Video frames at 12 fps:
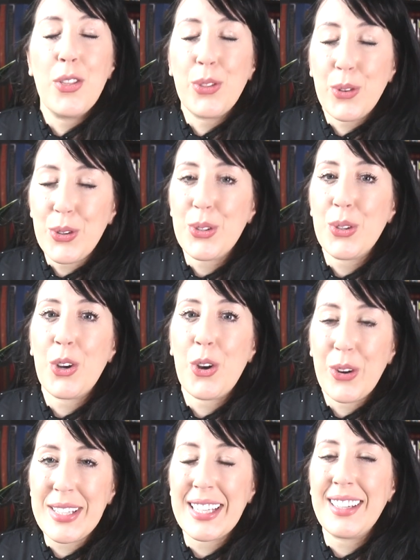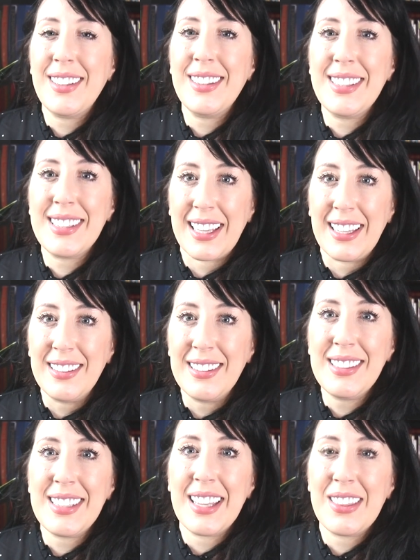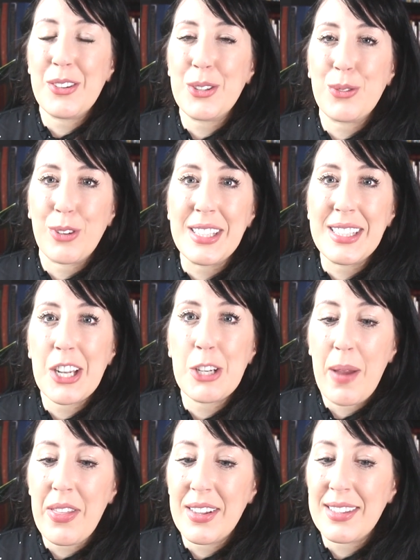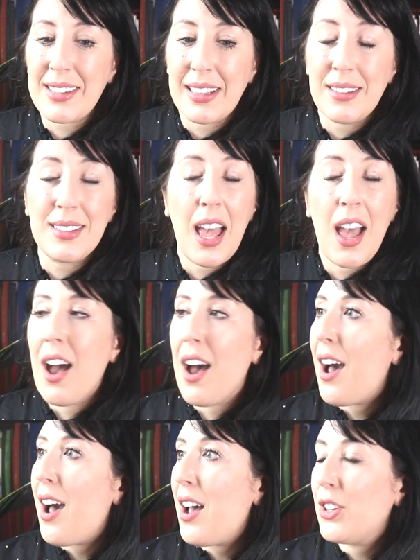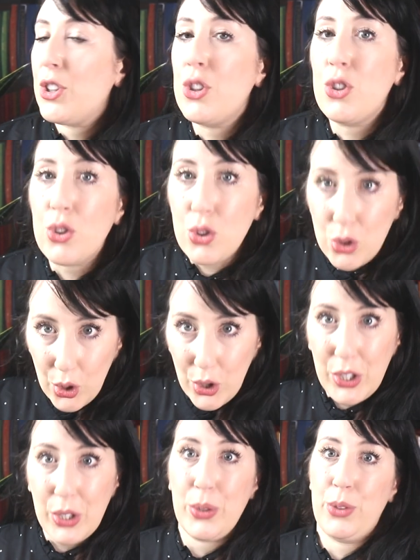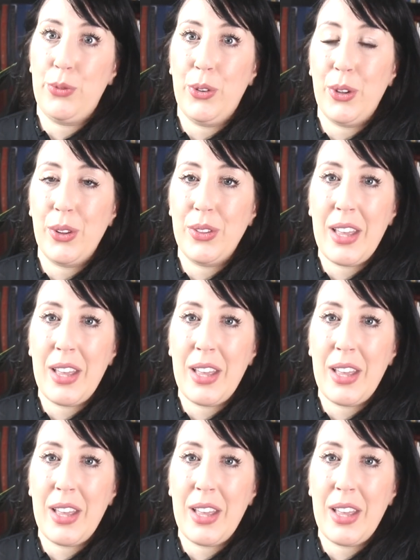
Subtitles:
those critical skills and those research method skills are so useful.